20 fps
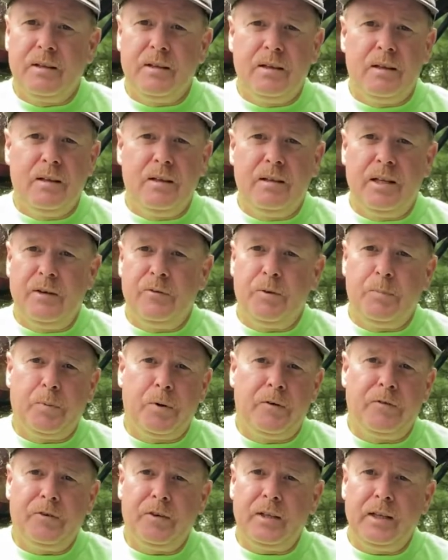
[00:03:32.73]
and they were
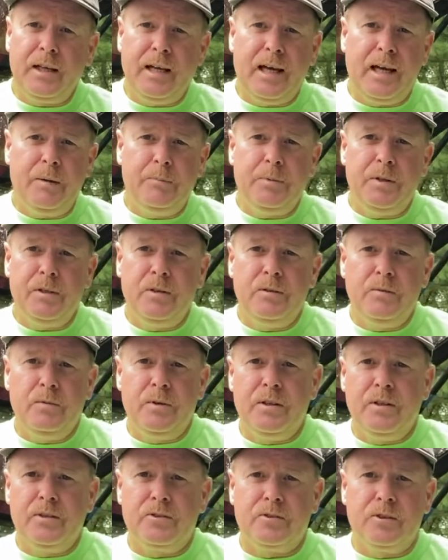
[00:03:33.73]
perfectly happy
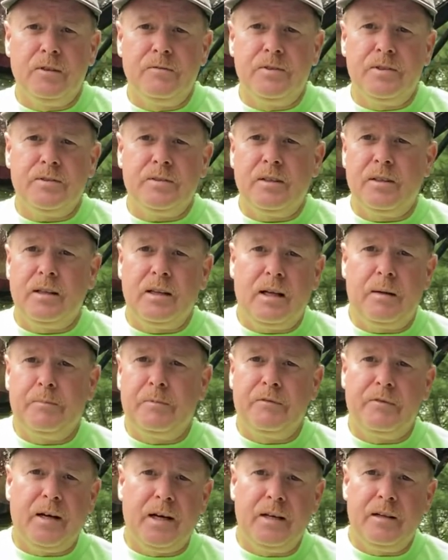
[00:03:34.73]
with the service that I
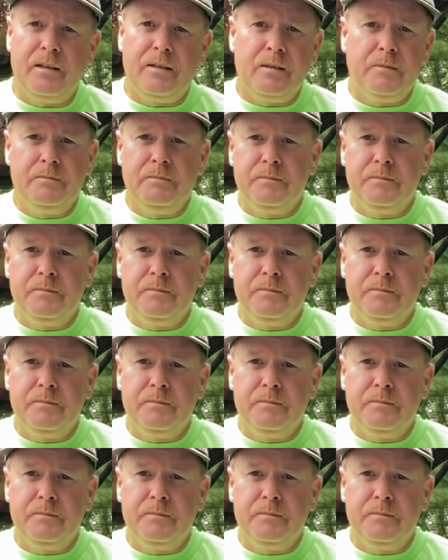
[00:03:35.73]
provided them.